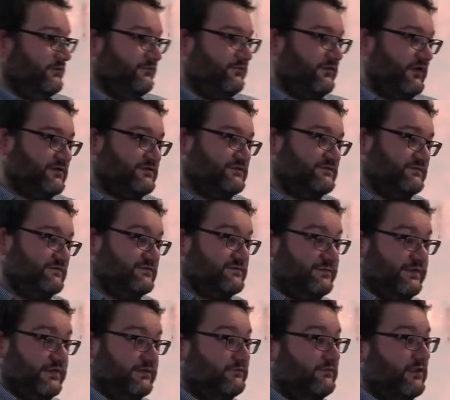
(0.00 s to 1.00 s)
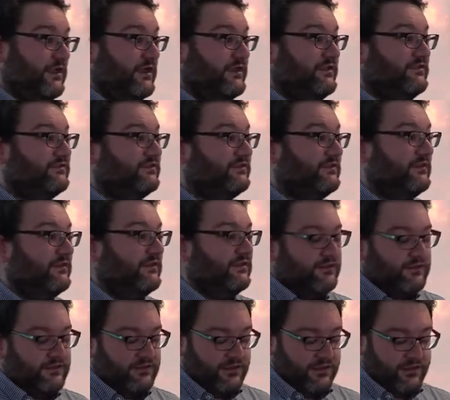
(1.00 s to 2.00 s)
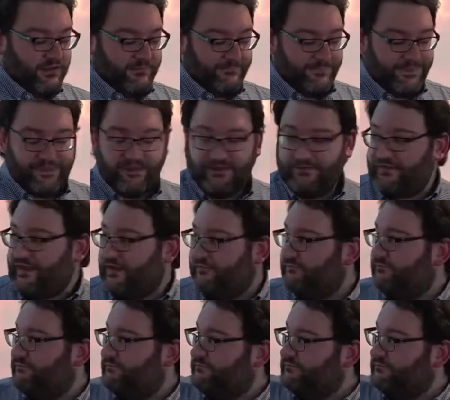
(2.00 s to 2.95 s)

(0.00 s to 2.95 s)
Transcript: fractions of the speed of light. And that,